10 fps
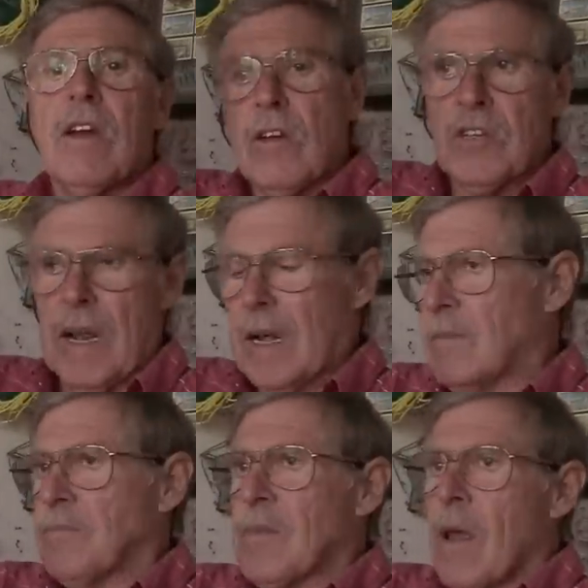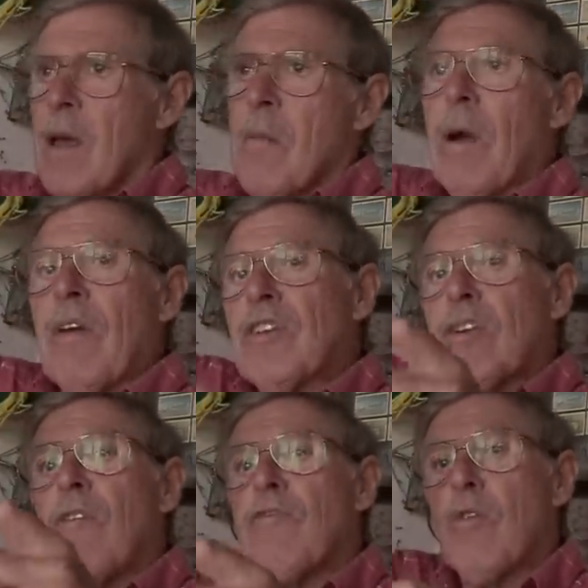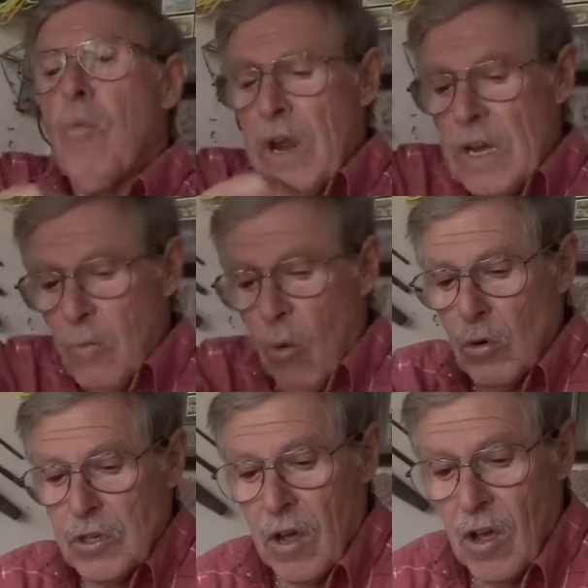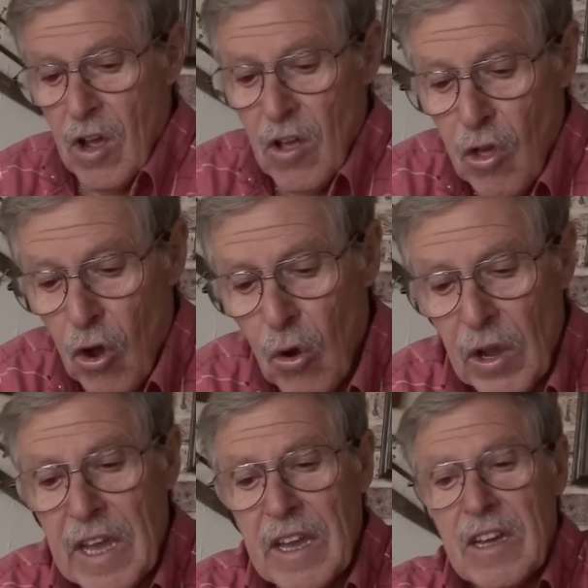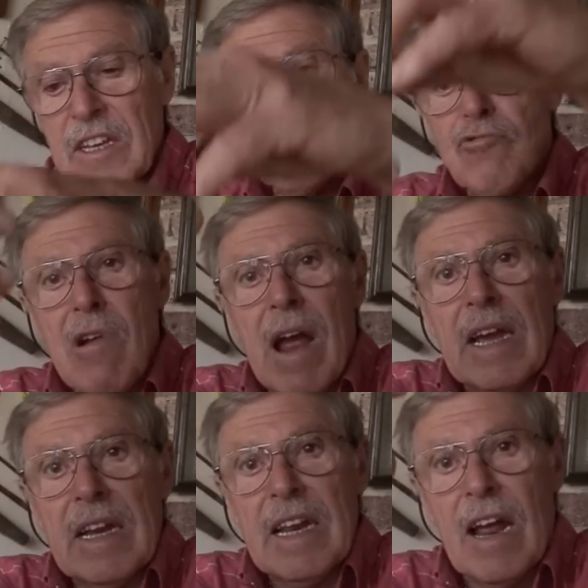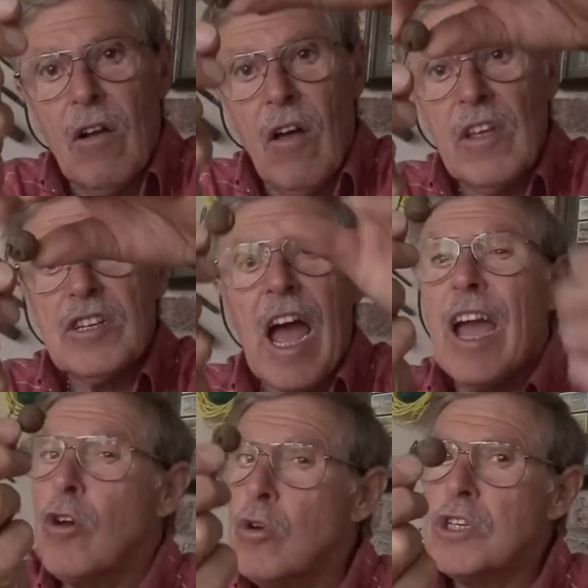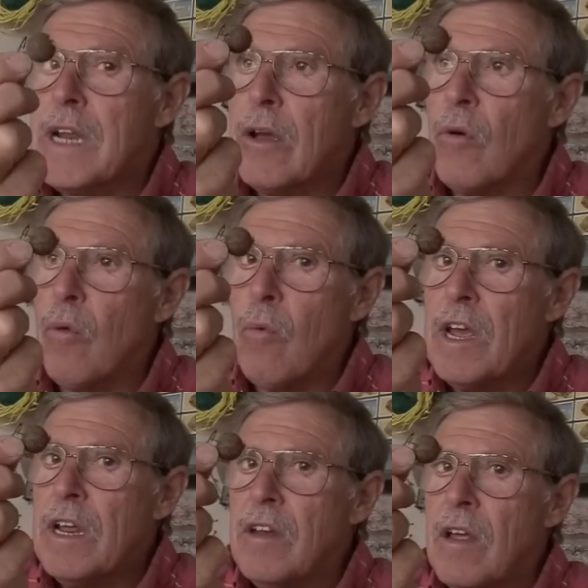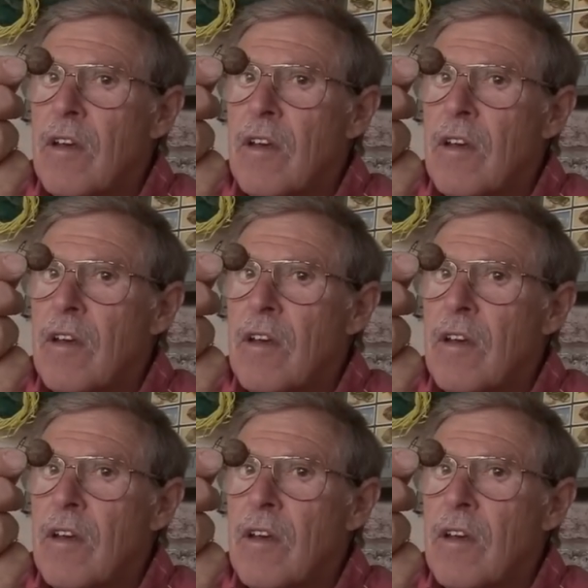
cast it out, but if it's going through weedy water, the hook here is dragging down like this and could snag on the weed.